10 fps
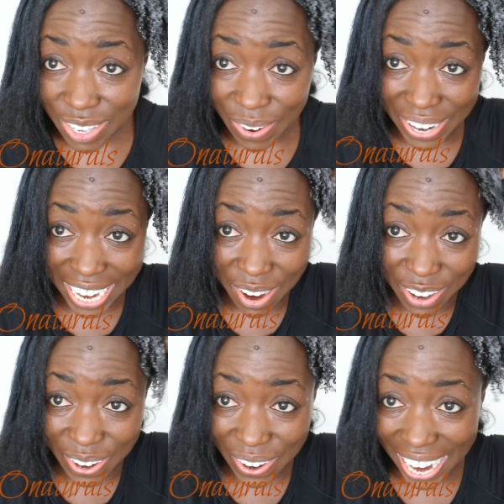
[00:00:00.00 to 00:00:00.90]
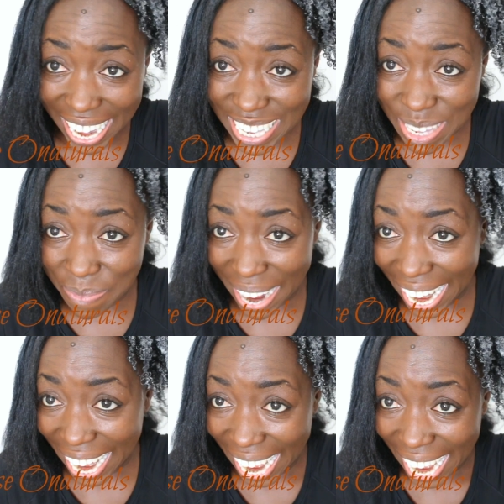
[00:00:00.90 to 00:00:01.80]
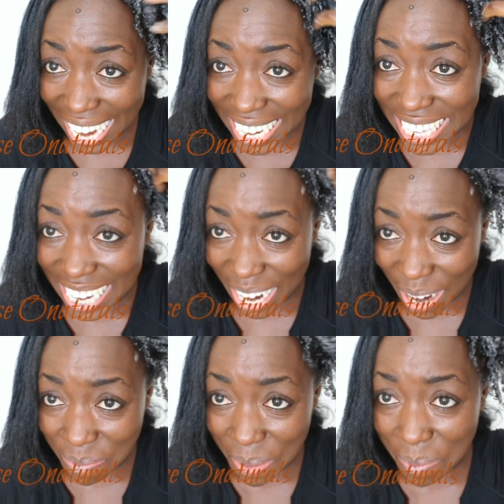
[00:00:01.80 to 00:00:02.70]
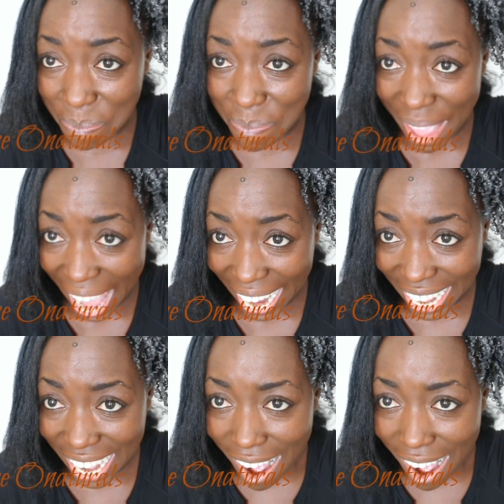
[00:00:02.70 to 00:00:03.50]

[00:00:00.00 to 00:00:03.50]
So here you go, guys. My hair is coming back.